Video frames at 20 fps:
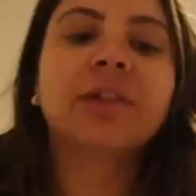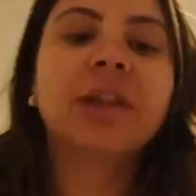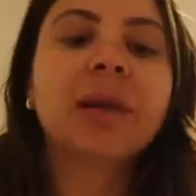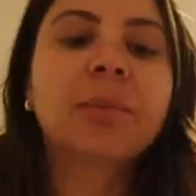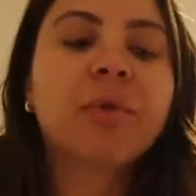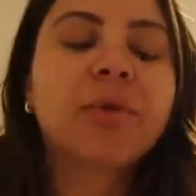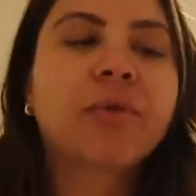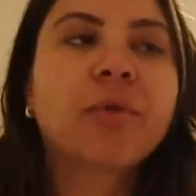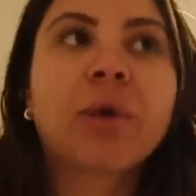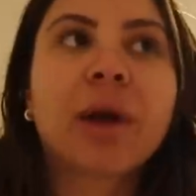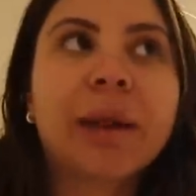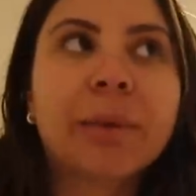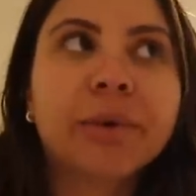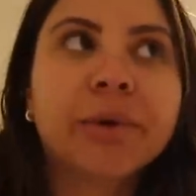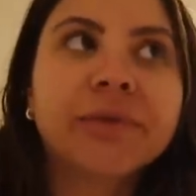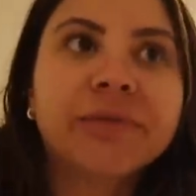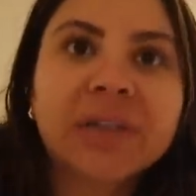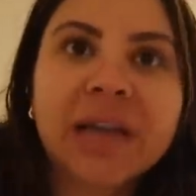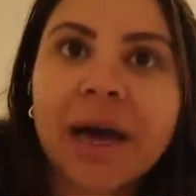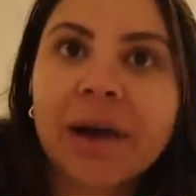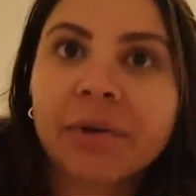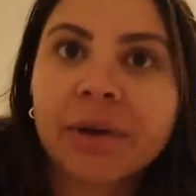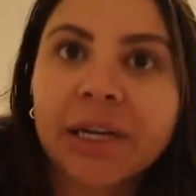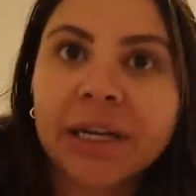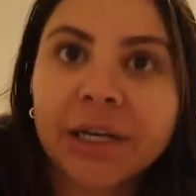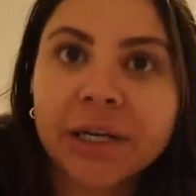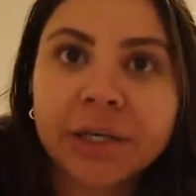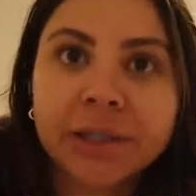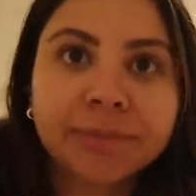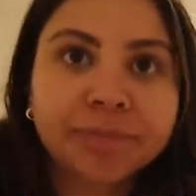feel like before I moved down
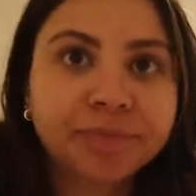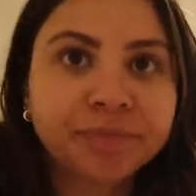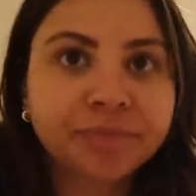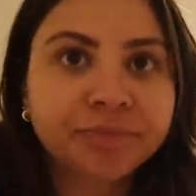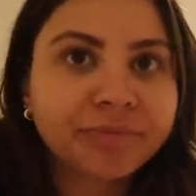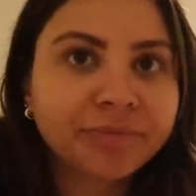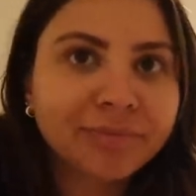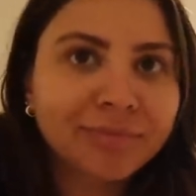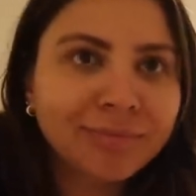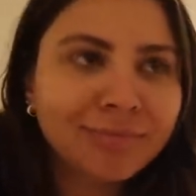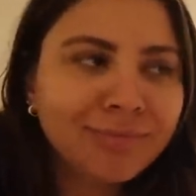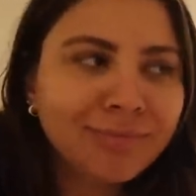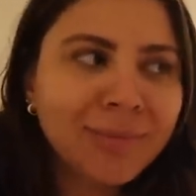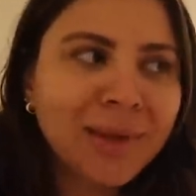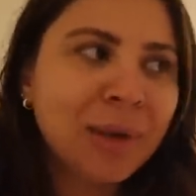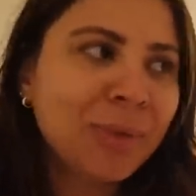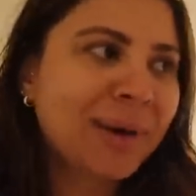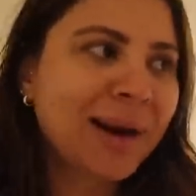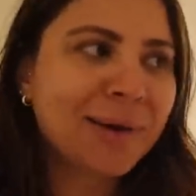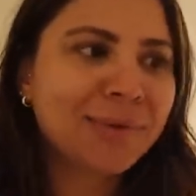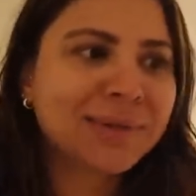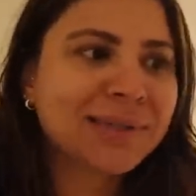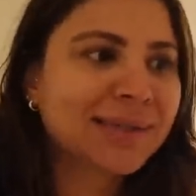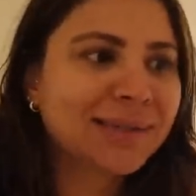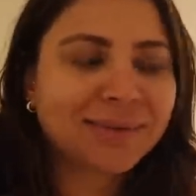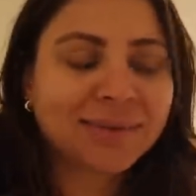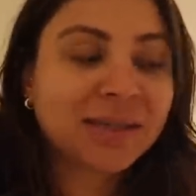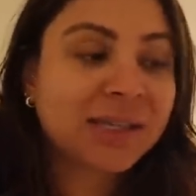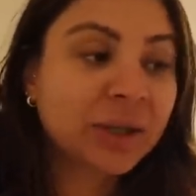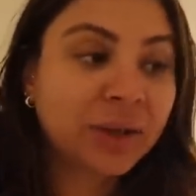here, when I was
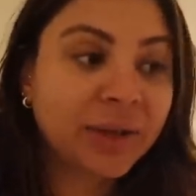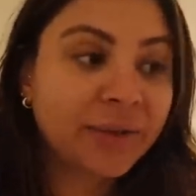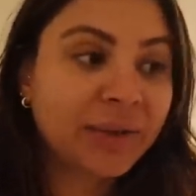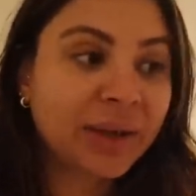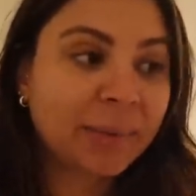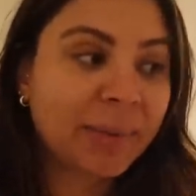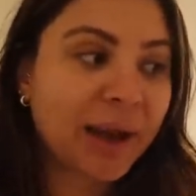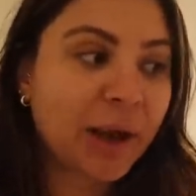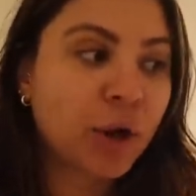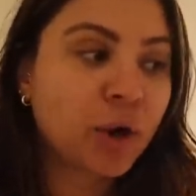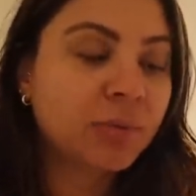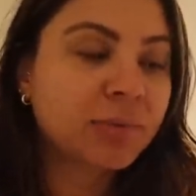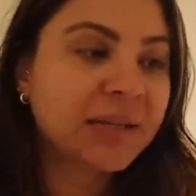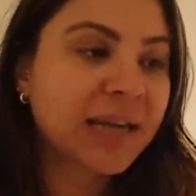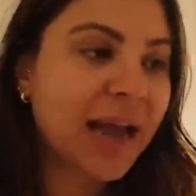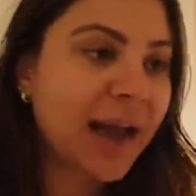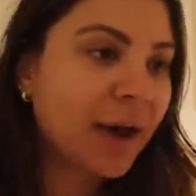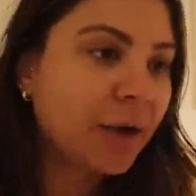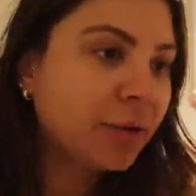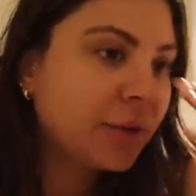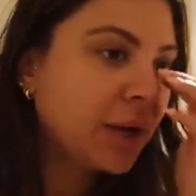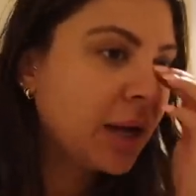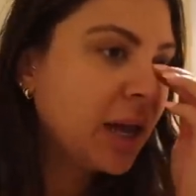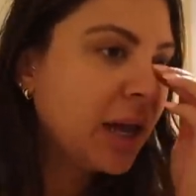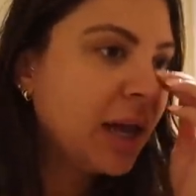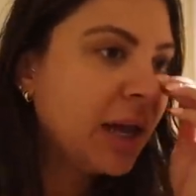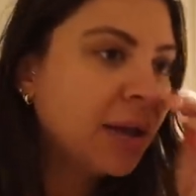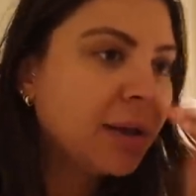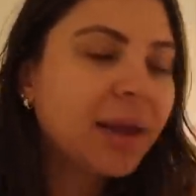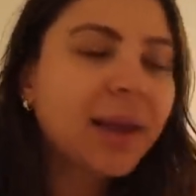still living in my hometown,
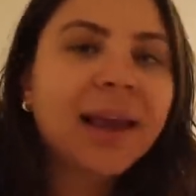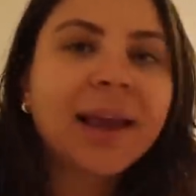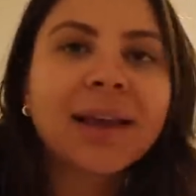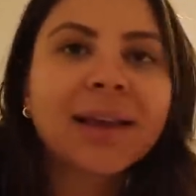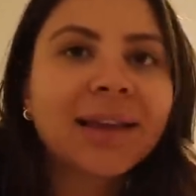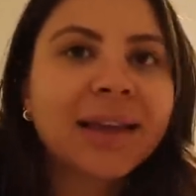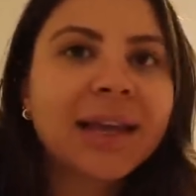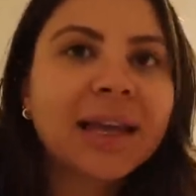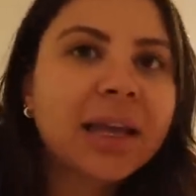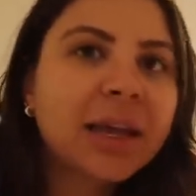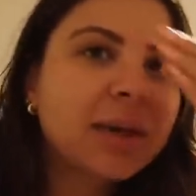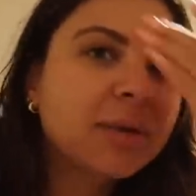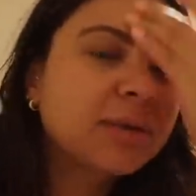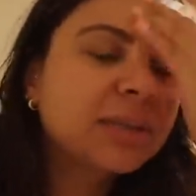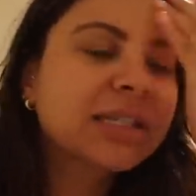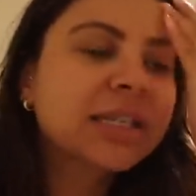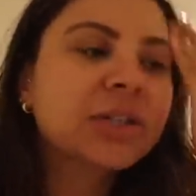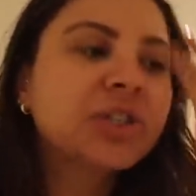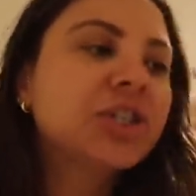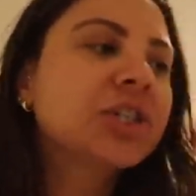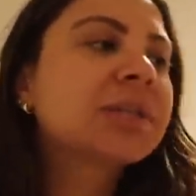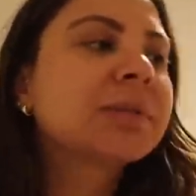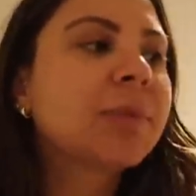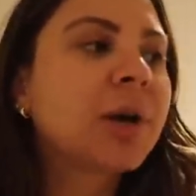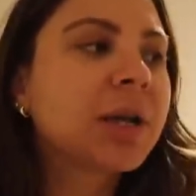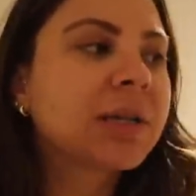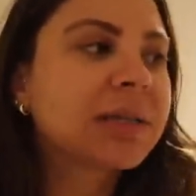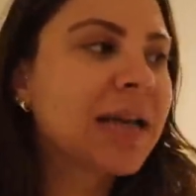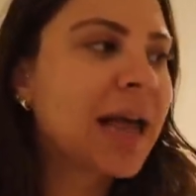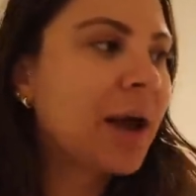like it was such a
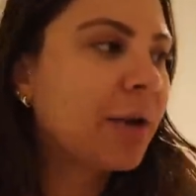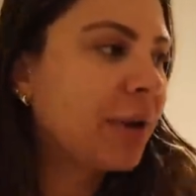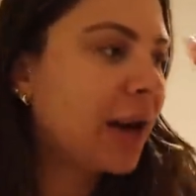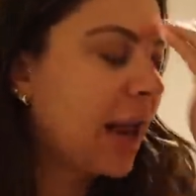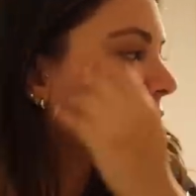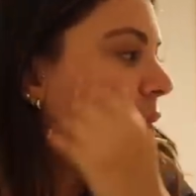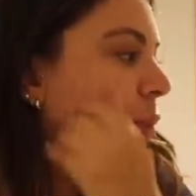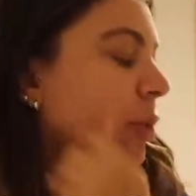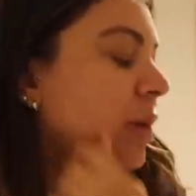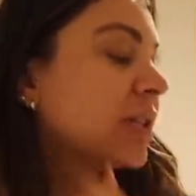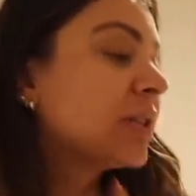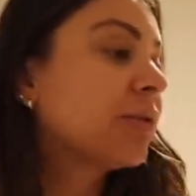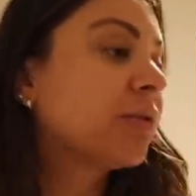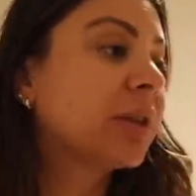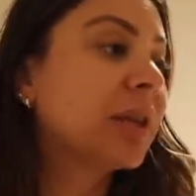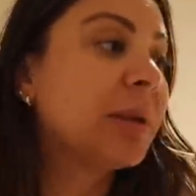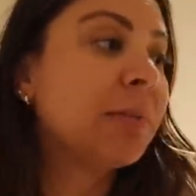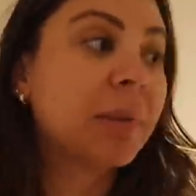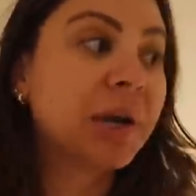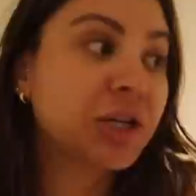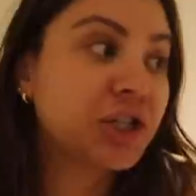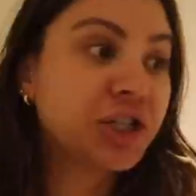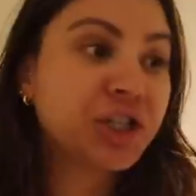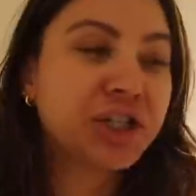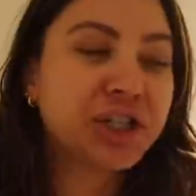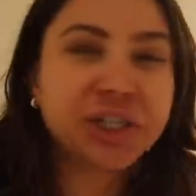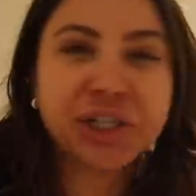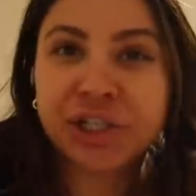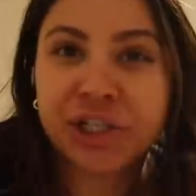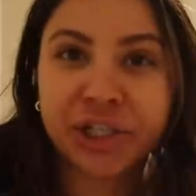small town and there wasn't really much
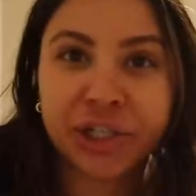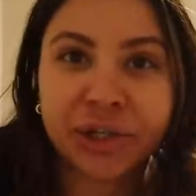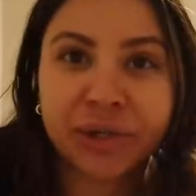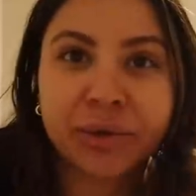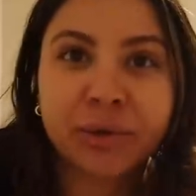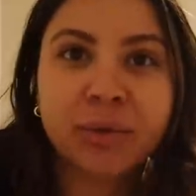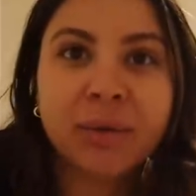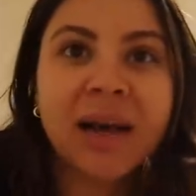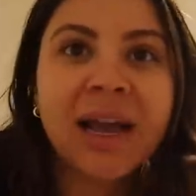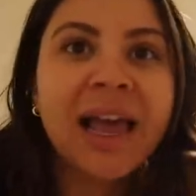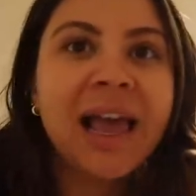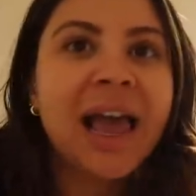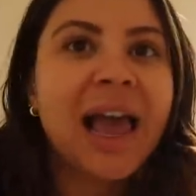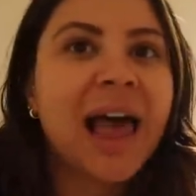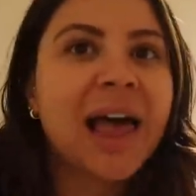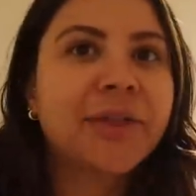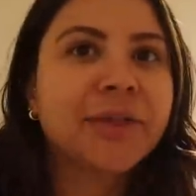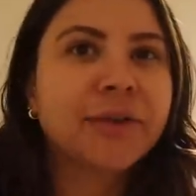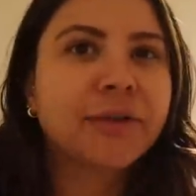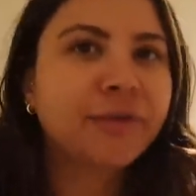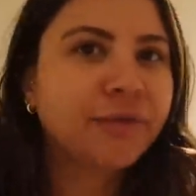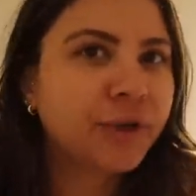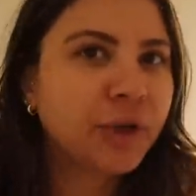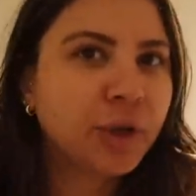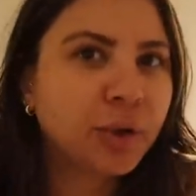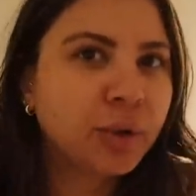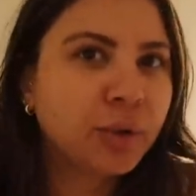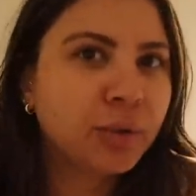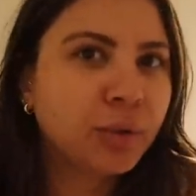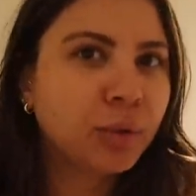to do, and the
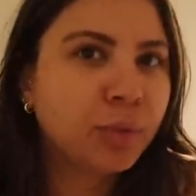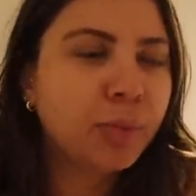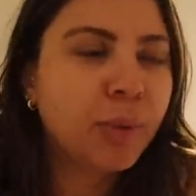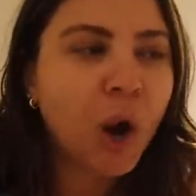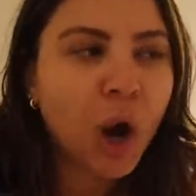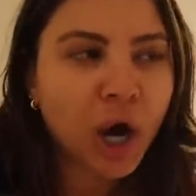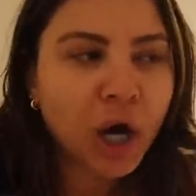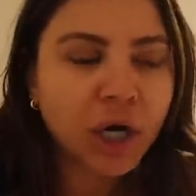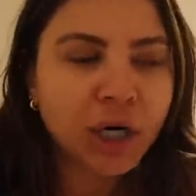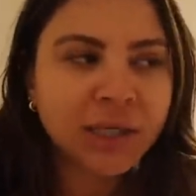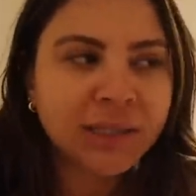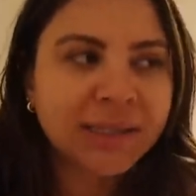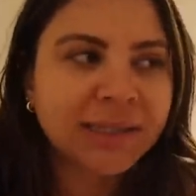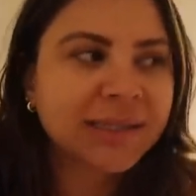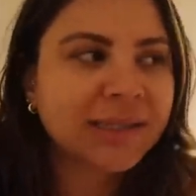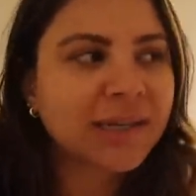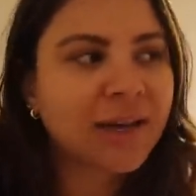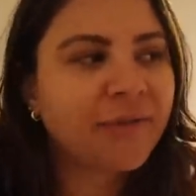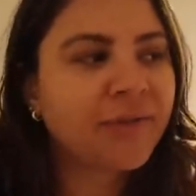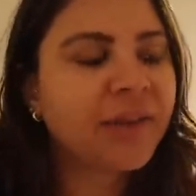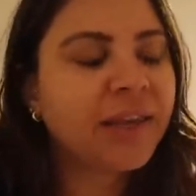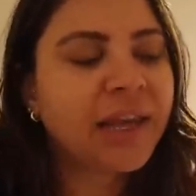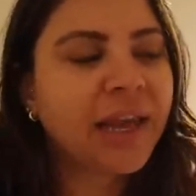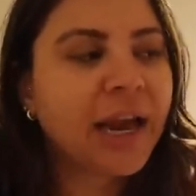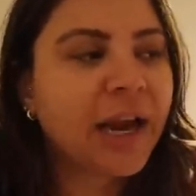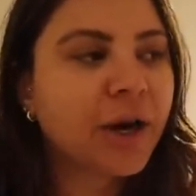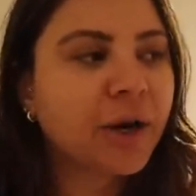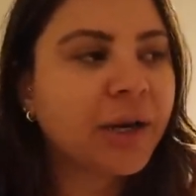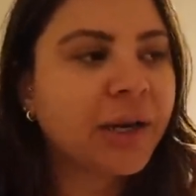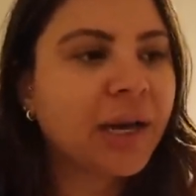few bars and stuff in the
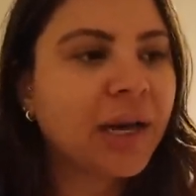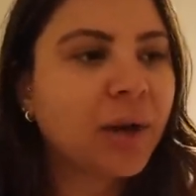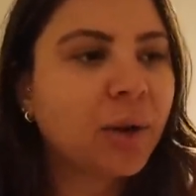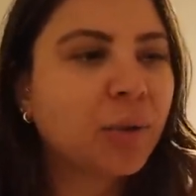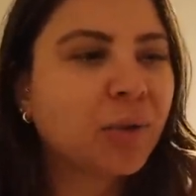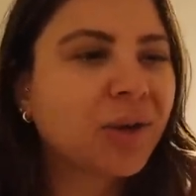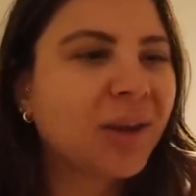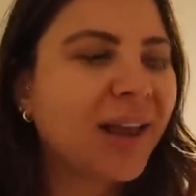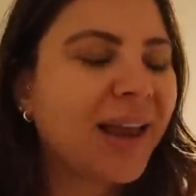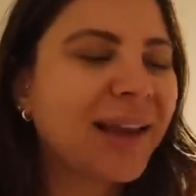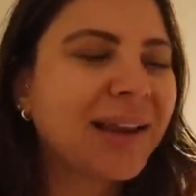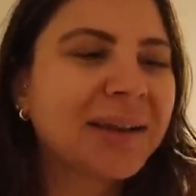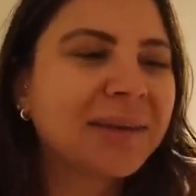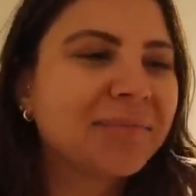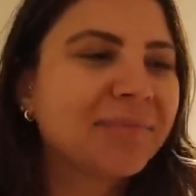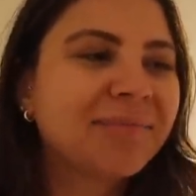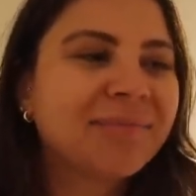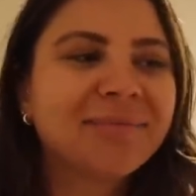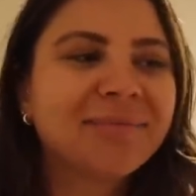area were like